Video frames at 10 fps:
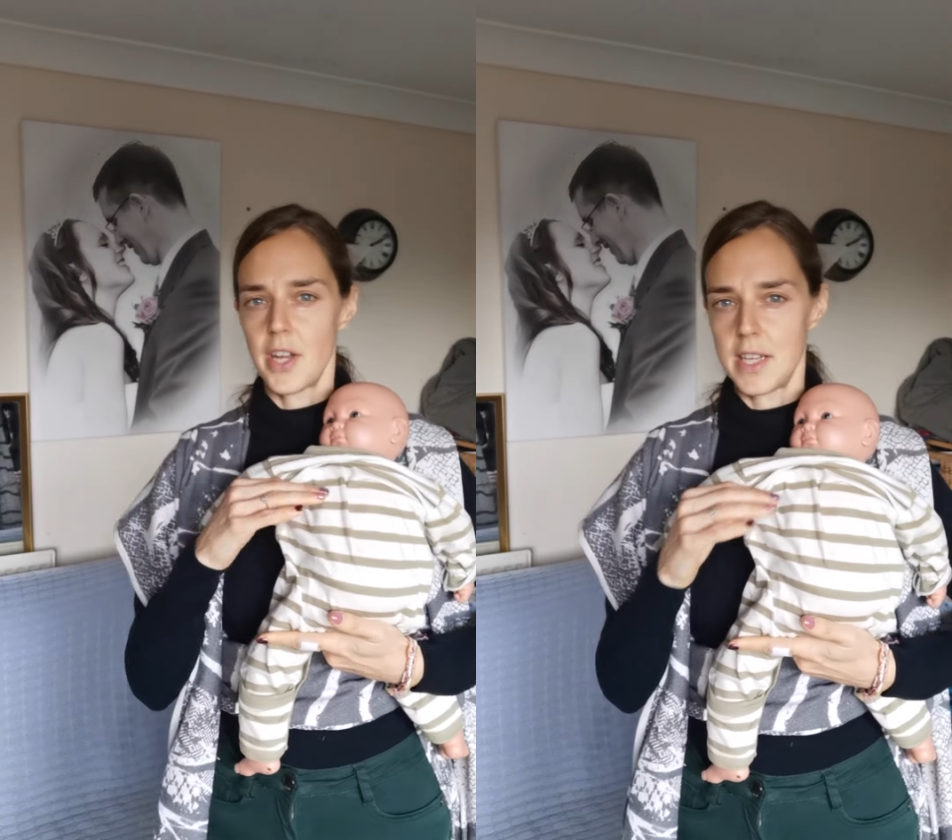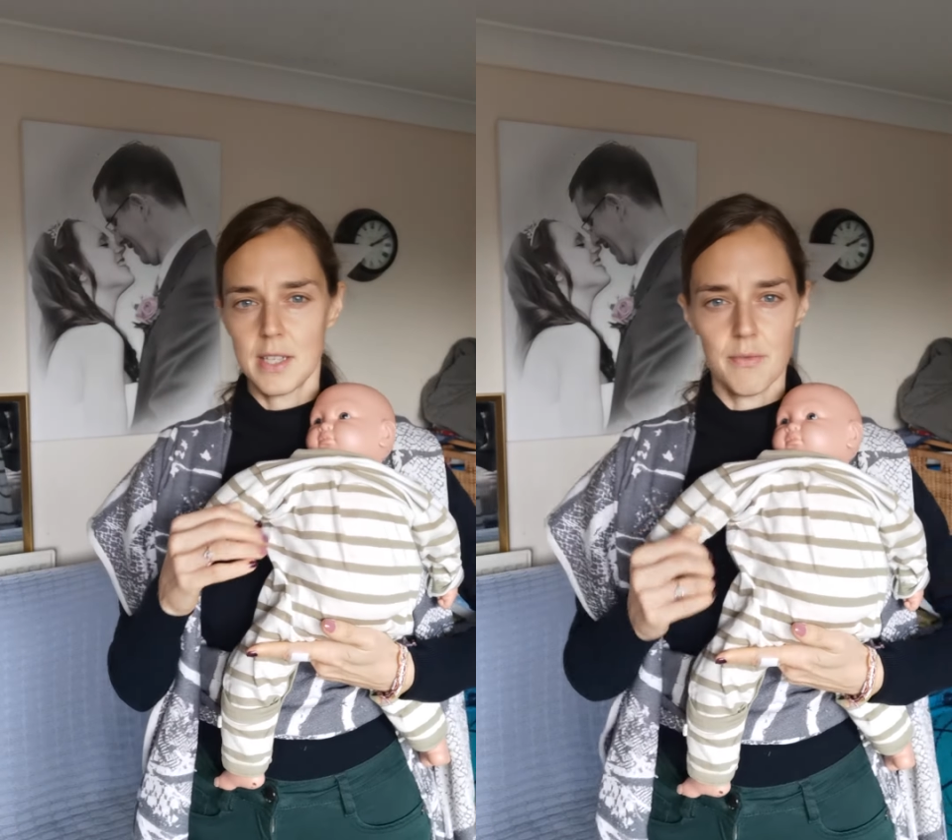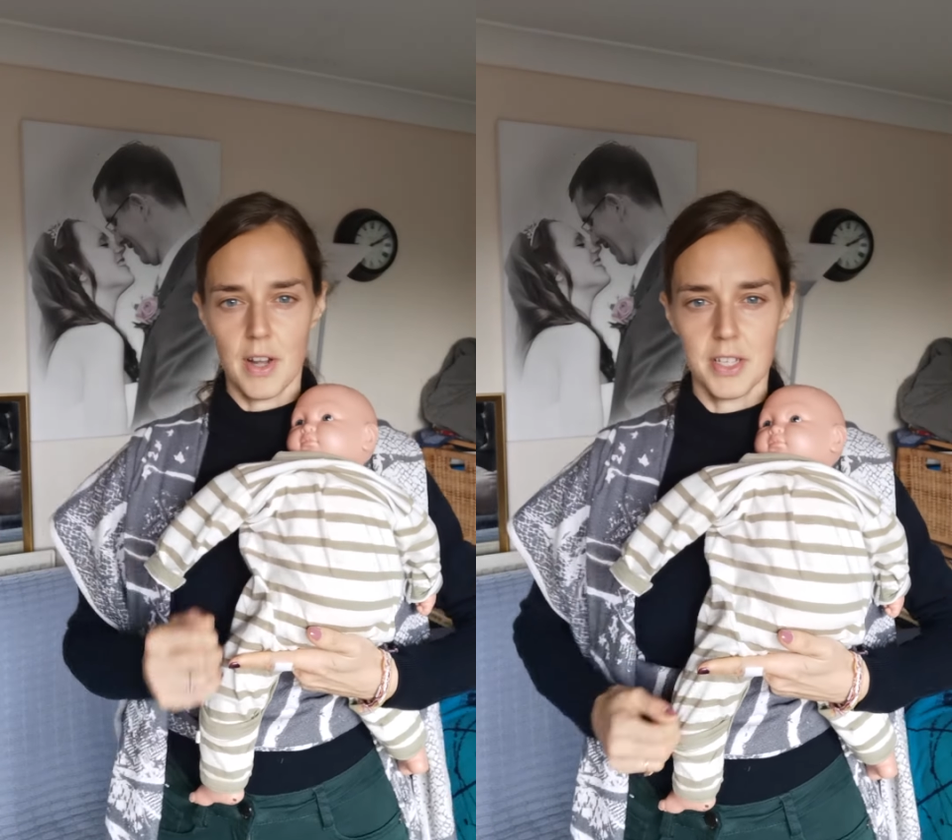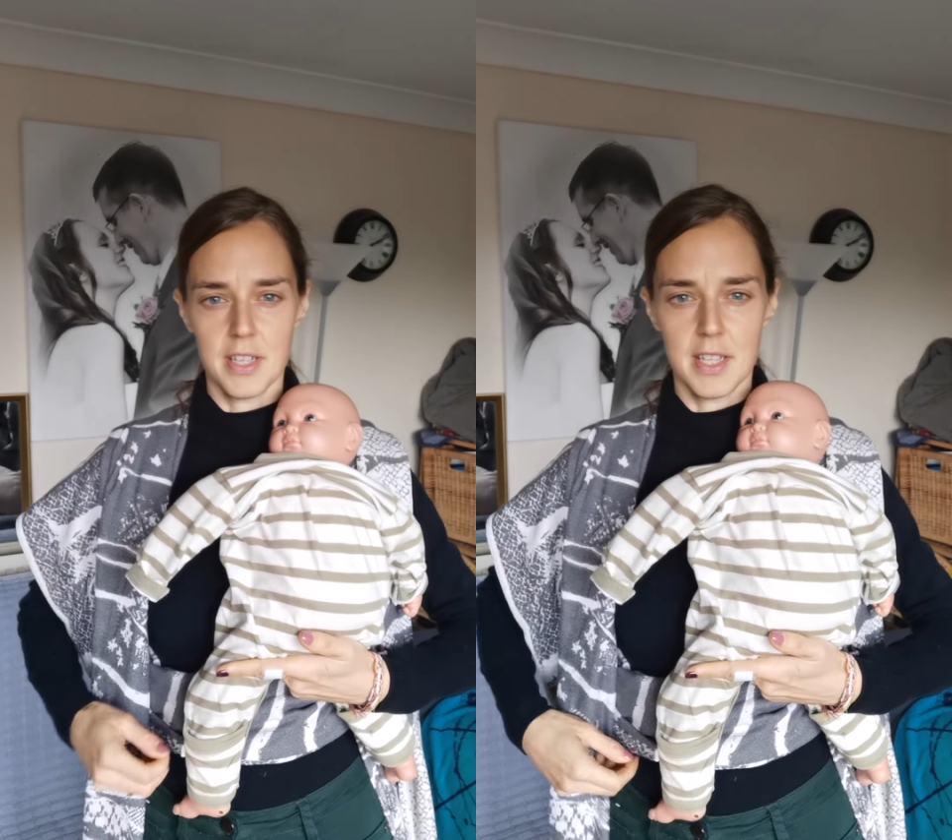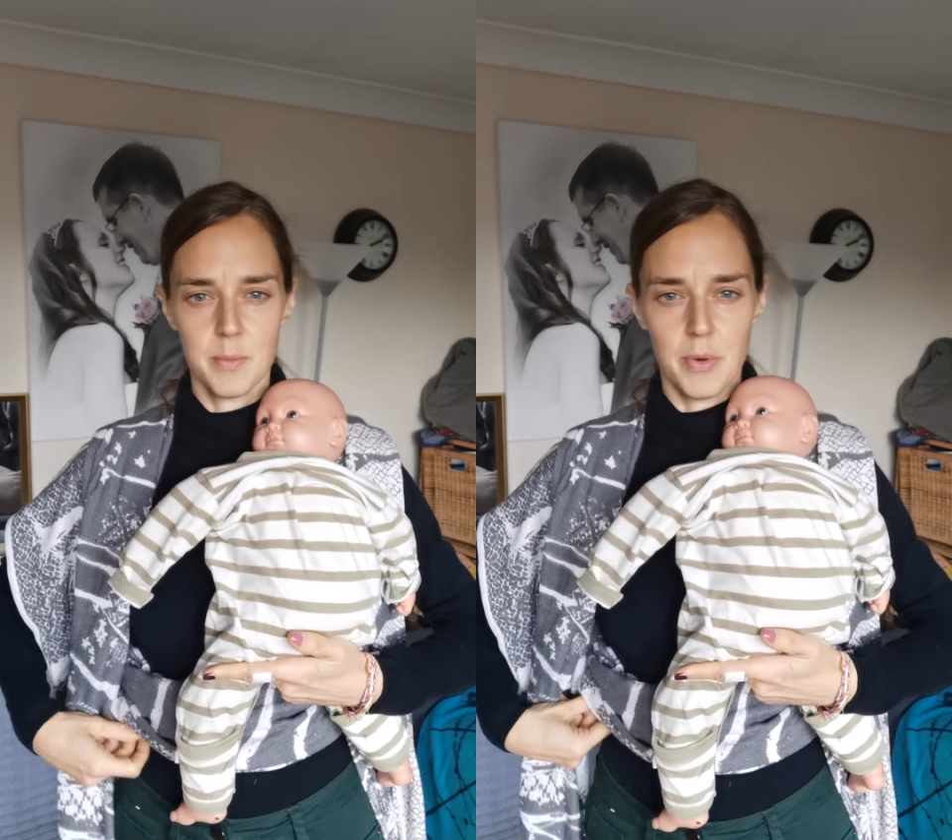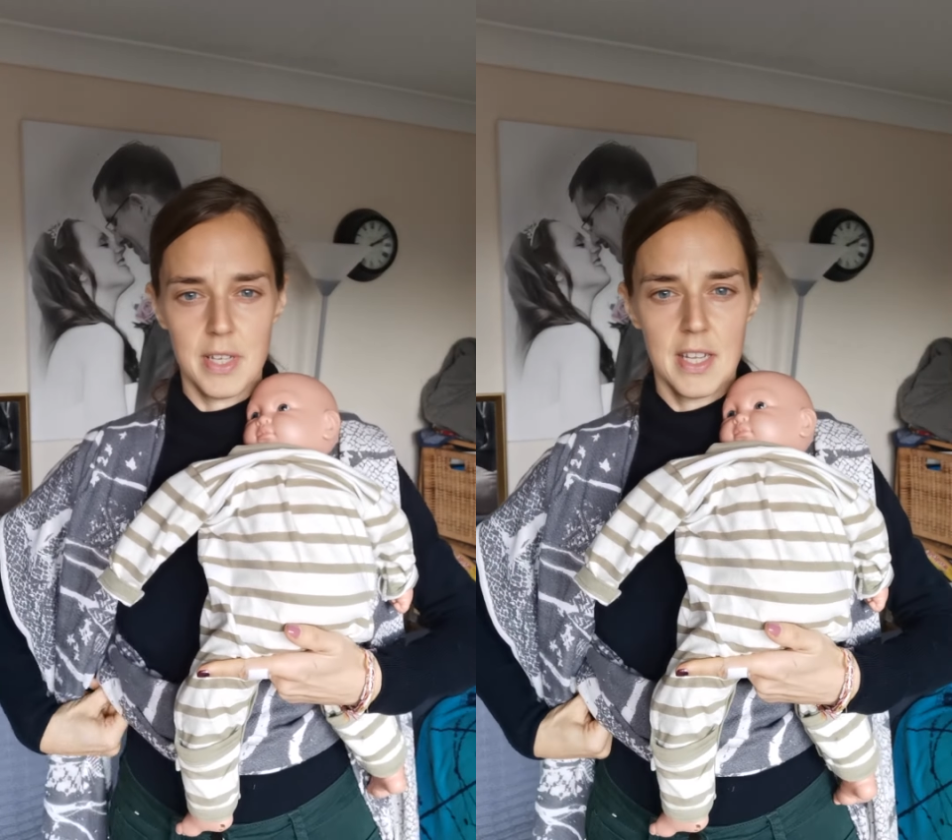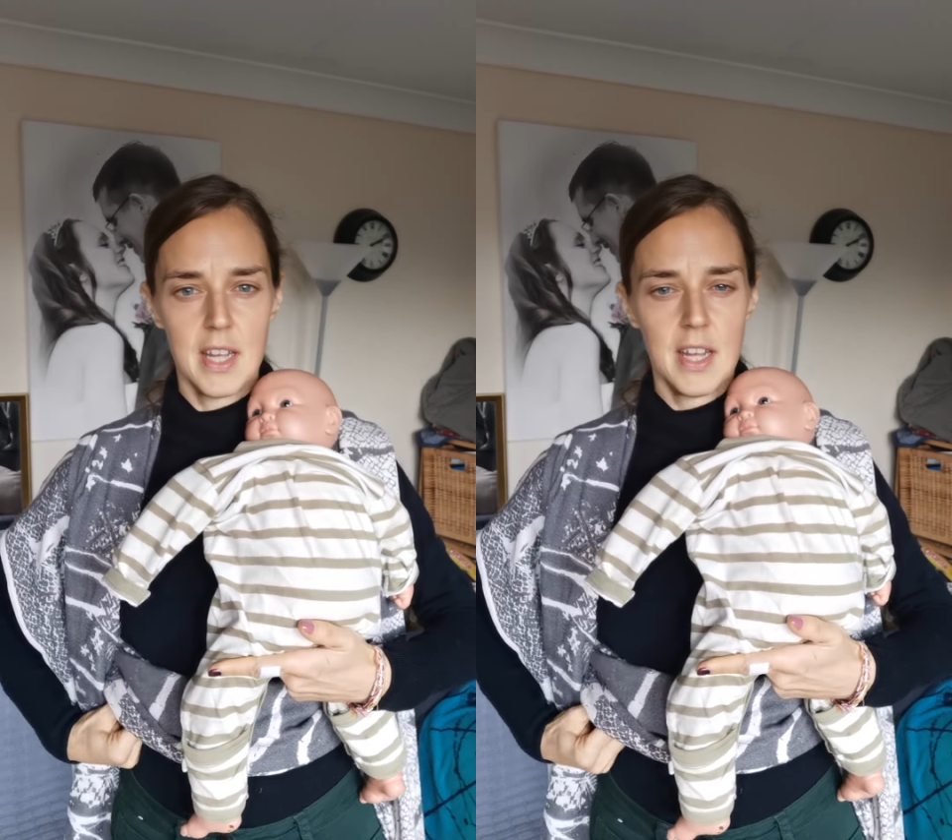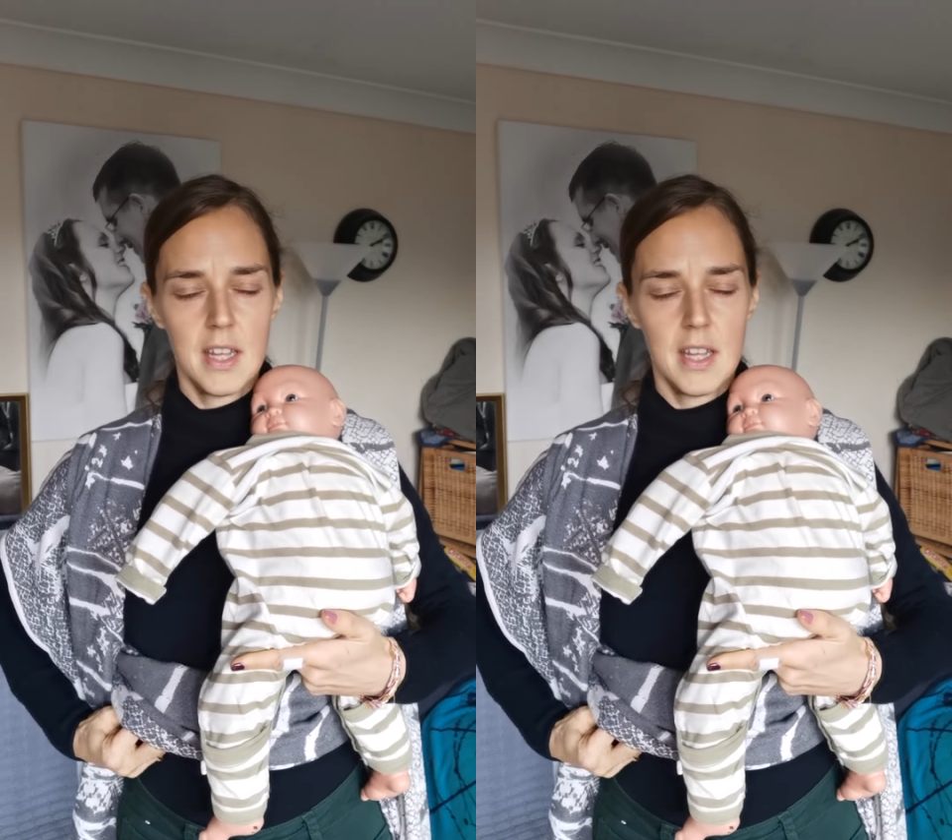You don't need to rush at this point.